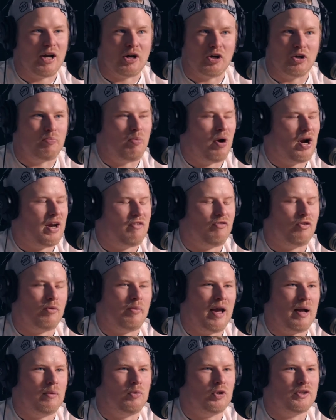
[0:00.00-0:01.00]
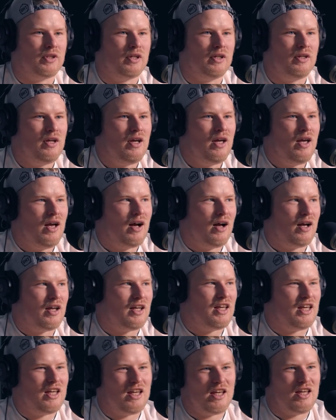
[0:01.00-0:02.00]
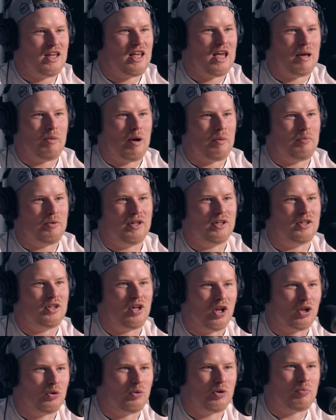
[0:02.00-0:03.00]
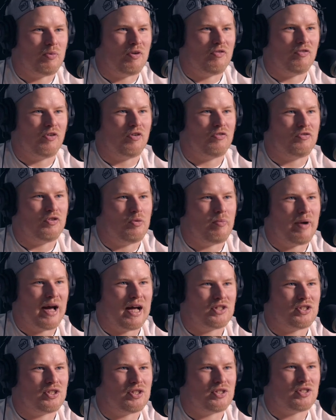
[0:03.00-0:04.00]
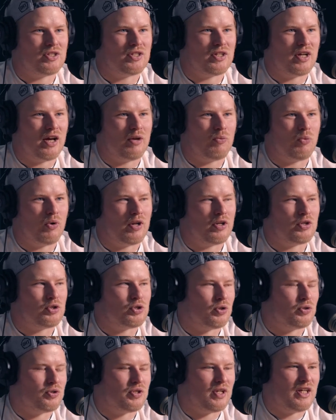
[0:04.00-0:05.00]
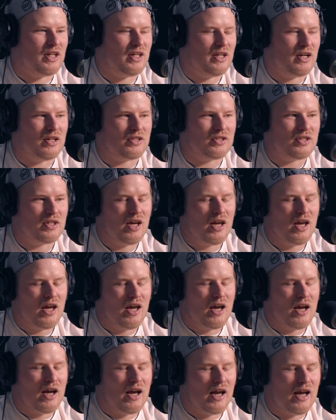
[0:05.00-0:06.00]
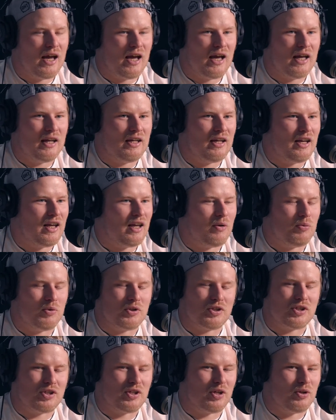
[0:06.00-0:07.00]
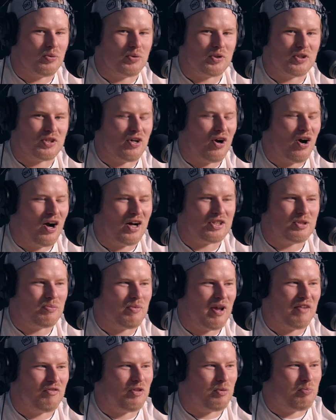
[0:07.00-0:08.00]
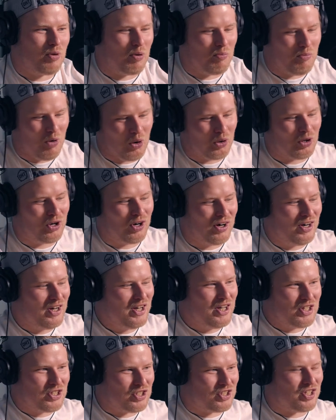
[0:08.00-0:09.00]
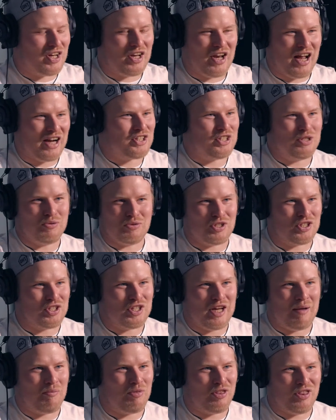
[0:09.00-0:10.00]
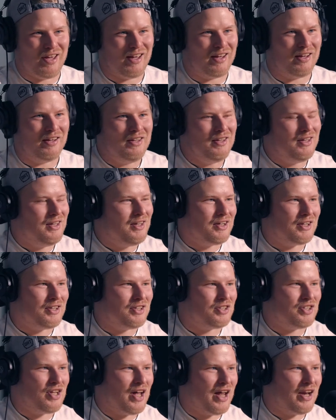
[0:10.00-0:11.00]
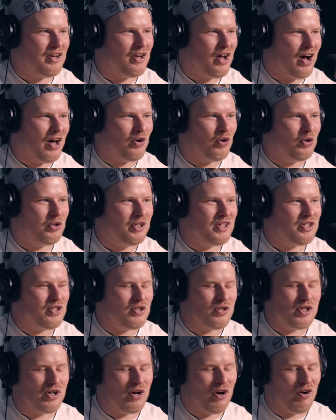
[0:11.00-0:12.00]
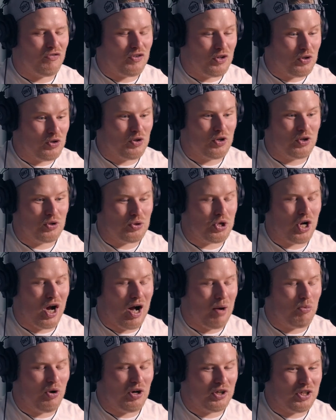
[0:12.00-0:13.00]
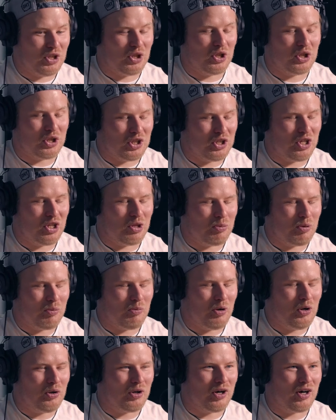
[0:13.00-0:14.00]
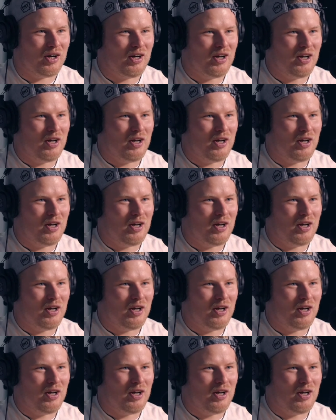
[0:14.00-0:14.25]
My good buddy from Hamilton. He came up and did color with me for a few matches in one of the shows that he does. And it was awesome to have the promoter sit next to you. It was the same thing. Because then not only do, if you do your job well, you look good to the promoter.